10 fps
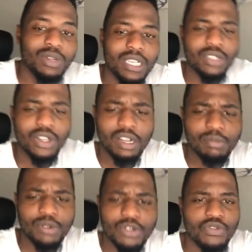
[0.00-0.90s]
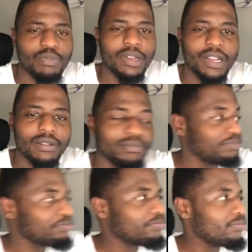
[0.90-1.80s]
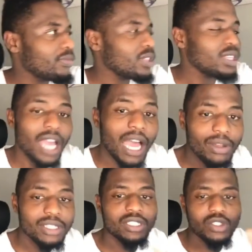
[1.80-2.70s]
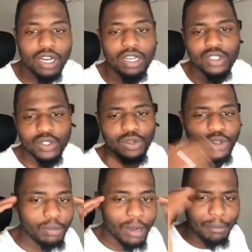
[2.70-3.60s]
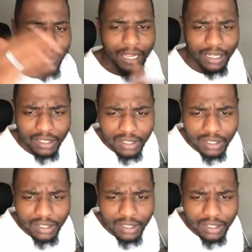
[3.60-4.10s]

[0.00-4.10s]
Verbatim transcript: trying to prove, but I was just trying to show you my mind.